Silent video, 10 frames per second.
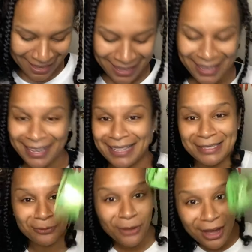Get
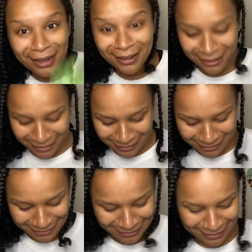some water.
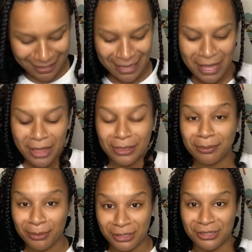The
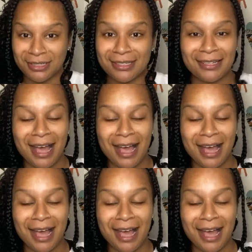brushes.